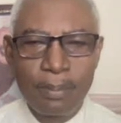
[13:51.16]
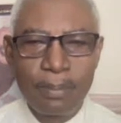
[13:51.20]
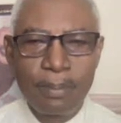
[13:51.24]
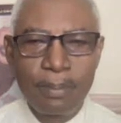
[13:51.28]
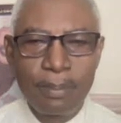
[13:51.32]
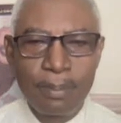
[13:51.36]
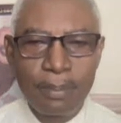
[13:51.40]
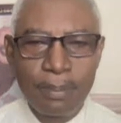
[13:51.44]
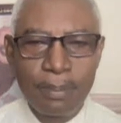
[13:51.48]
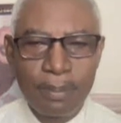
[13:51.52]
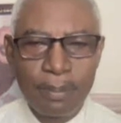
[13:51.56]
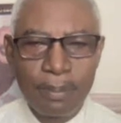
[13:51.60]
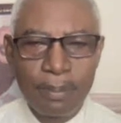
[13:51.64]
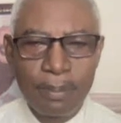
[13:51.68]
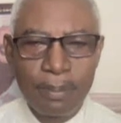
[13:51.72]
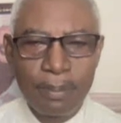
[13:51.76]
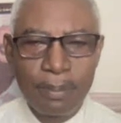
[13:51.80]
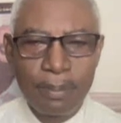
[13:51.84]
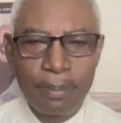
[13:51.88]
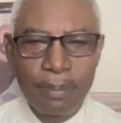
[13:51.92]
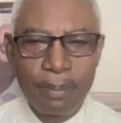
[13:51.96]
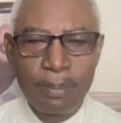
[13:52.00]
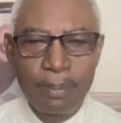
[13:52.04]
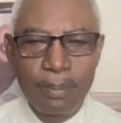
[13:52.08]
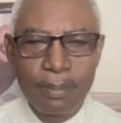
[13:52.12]

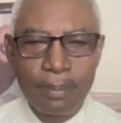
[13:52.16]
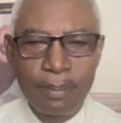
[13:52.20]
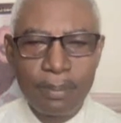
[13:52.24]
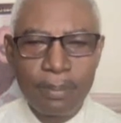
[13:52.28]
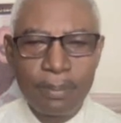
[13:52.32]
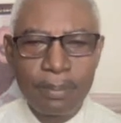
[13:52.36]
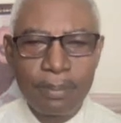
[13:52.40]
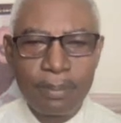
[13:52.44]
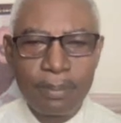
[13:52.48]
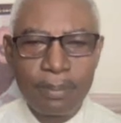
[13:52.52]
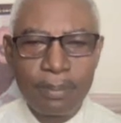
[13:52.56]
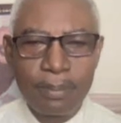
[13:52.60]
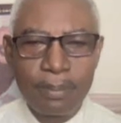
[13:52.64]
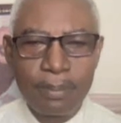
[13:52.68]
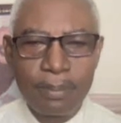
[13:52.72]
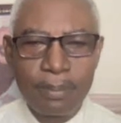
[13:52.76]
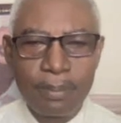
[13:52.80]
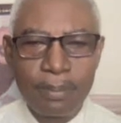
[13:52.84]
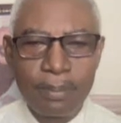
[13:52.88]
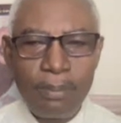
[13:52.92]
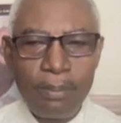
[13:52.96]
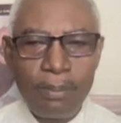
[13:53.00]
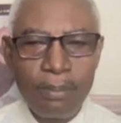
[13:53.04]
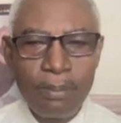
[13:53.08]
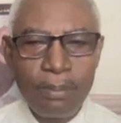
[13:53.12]

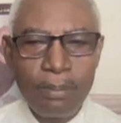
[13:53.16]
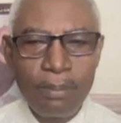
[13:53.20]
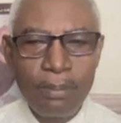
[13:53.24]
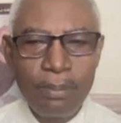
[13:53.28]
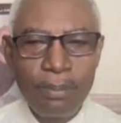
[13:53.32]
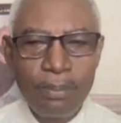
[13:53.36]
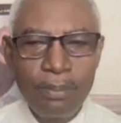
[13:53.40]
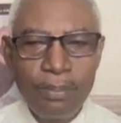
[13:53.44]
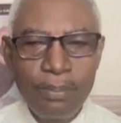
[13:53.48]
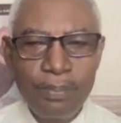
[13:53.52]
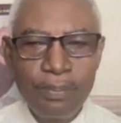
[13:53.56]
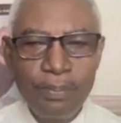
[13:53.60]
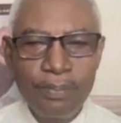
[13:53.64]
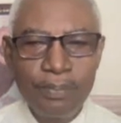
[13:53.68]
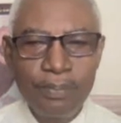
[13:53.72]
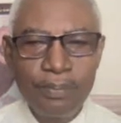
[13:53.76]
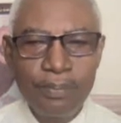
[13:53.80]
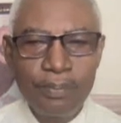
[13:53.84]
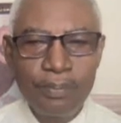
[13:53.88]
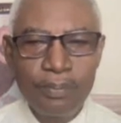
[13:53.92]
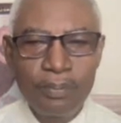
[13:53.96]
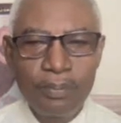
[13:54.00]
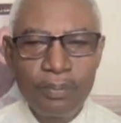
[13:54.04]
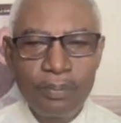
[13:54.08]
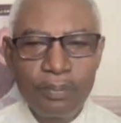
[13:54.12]

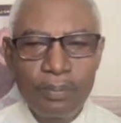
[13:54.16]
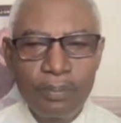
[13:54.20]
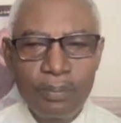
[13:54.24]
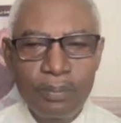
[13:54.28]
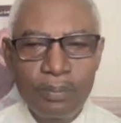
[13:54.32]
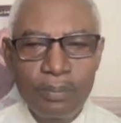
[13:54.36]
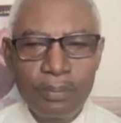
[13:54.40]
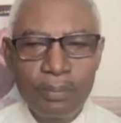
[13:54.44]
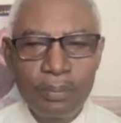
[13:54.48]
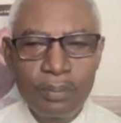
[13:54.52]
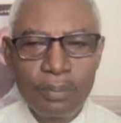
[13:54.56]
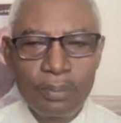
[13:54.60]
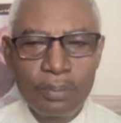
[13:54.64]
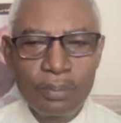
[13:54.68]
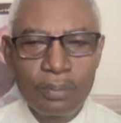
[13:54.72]
[no speech]